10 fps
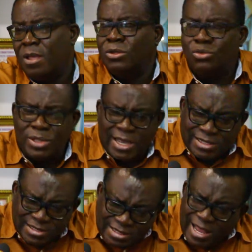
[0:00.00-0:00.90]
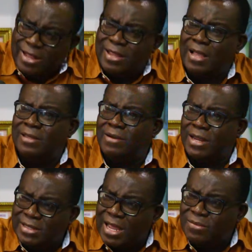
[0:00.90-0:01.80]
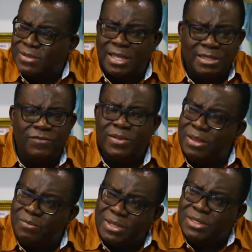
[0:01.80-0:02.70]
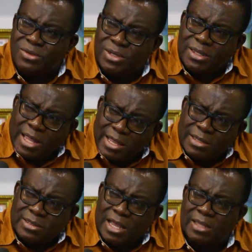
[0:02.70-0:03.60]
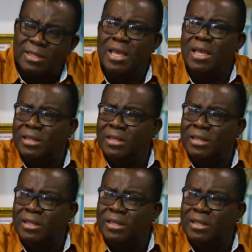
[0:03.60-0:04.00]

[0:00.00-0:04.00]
To the extent that there are times that even the ministry thinks that